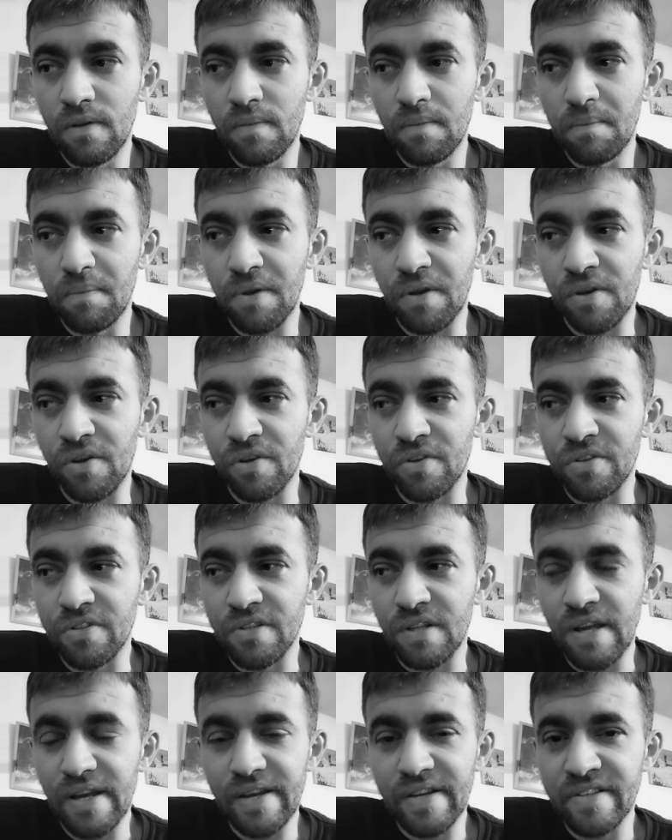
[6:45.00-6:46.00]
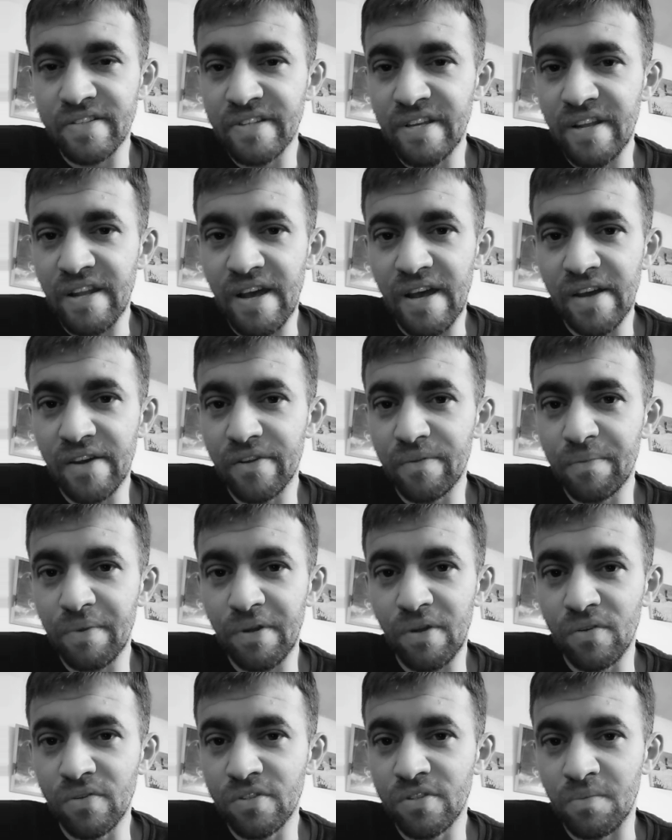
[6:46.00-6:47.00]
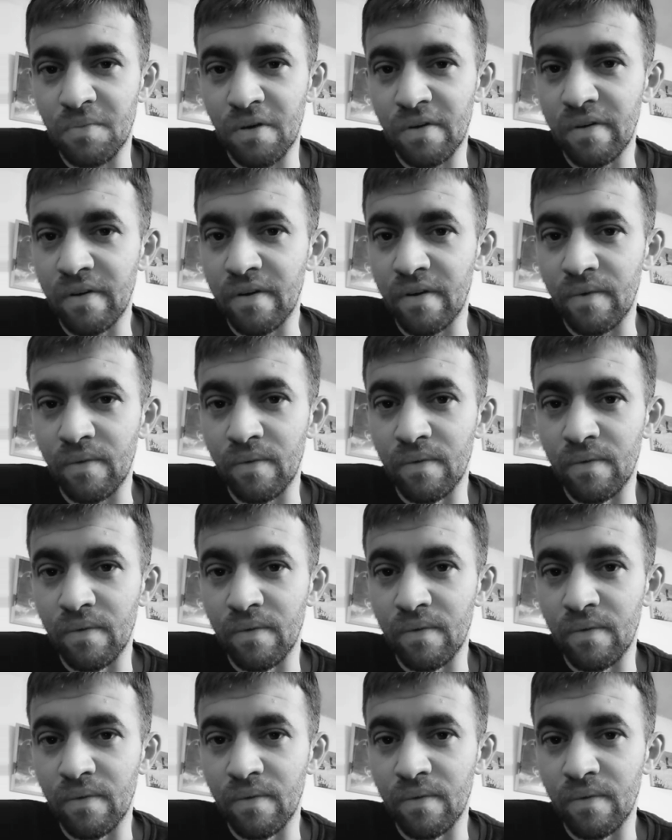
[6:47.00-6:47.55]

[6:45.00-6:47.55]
Because, like I said, I could be gone tomorrow.